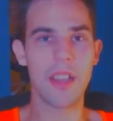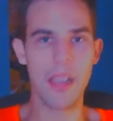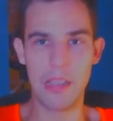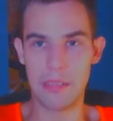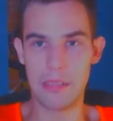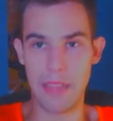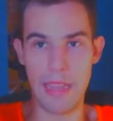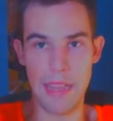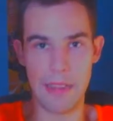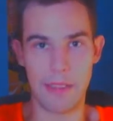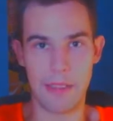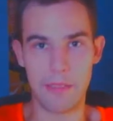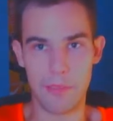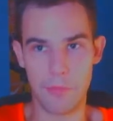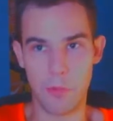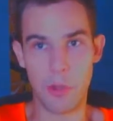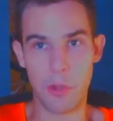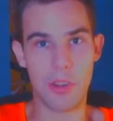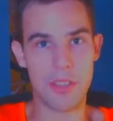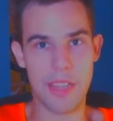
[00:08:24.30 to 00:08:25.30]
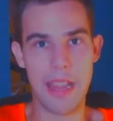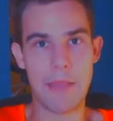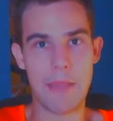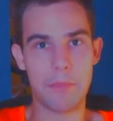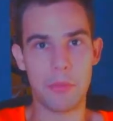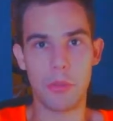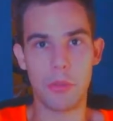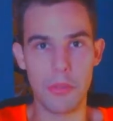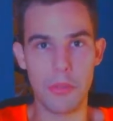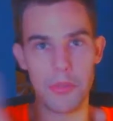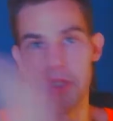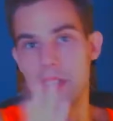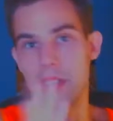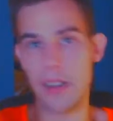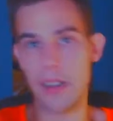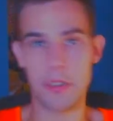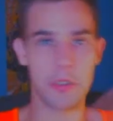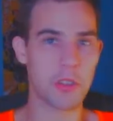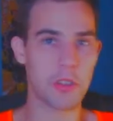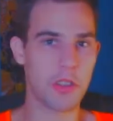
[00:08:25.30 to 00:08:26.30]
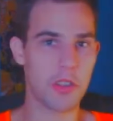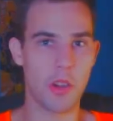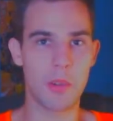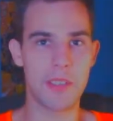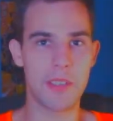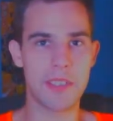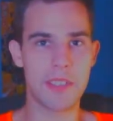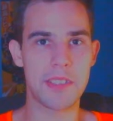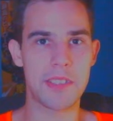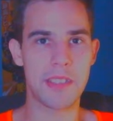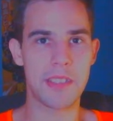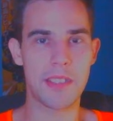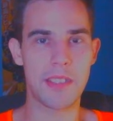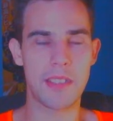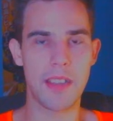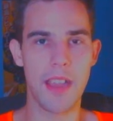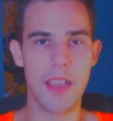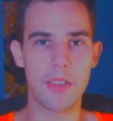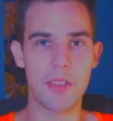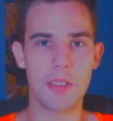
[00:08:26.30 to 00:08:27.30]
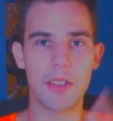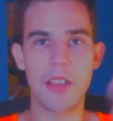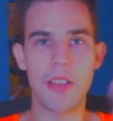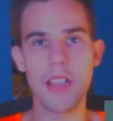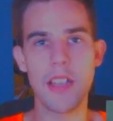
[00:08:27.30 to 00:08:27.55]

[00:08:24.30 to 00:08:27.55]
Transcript: Like, for example, the dinosaurs coexisting together.